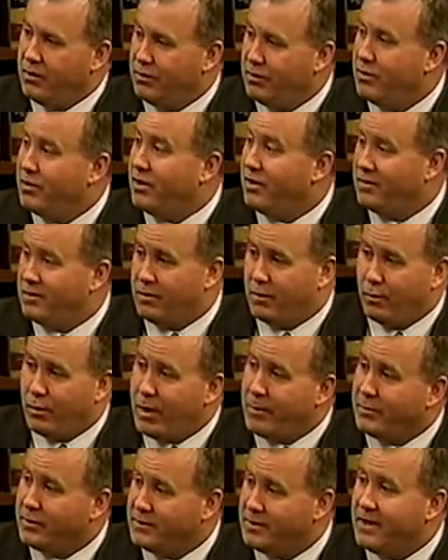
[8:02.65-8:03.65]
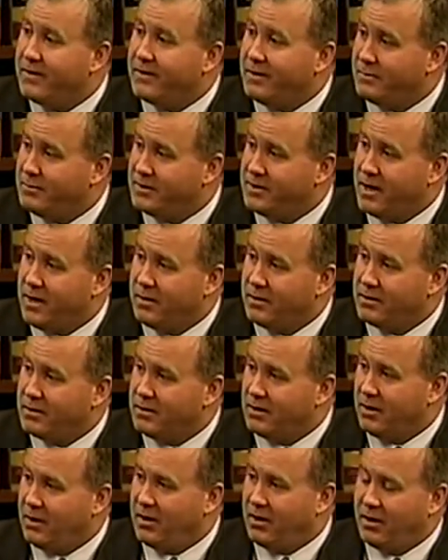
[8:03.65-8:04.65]
duty is to represent them
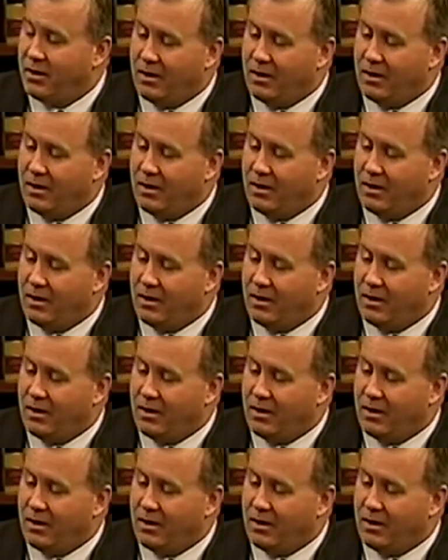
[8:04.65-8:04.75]
zealously.